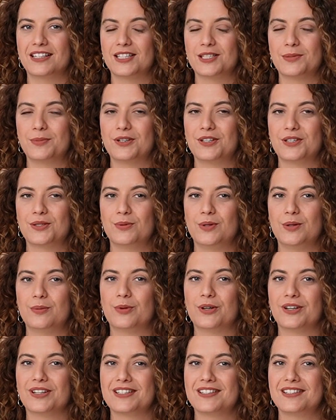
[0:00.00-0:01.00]
is because we
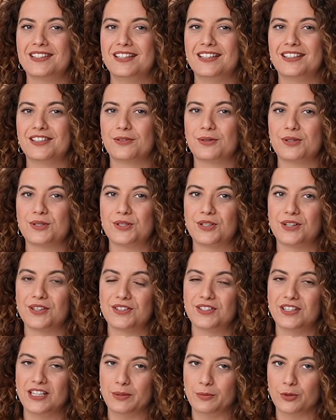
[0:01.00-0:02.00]
weren't seeing the
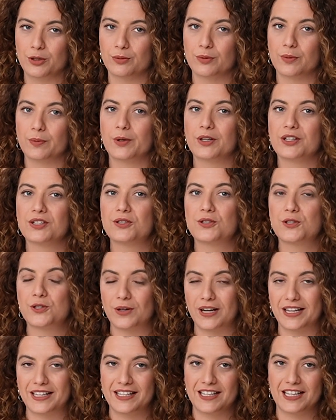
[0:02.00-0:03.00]
results anymore. We weren't
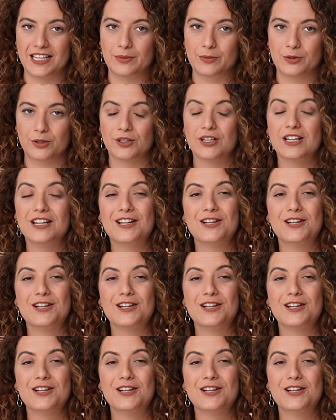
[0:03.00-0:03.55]
tracking anymore.